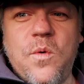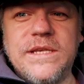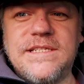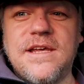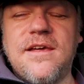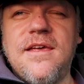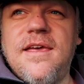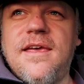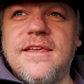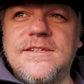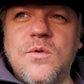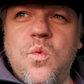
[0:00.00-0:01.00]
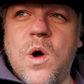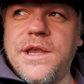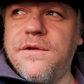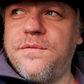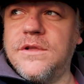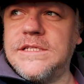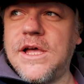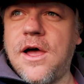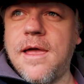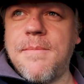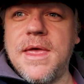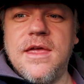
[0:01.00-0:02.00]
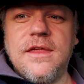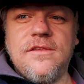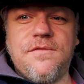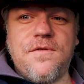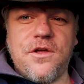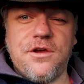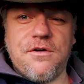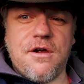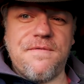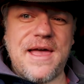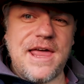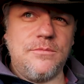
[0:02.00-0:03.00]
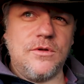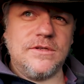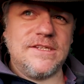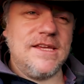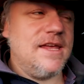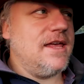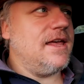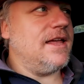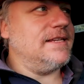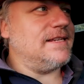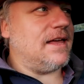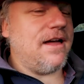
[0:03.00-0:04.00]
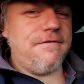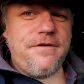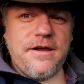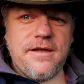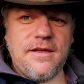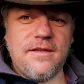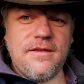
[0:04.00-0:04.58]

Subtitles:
winter is a wonderful time to photograph animals in South Africa.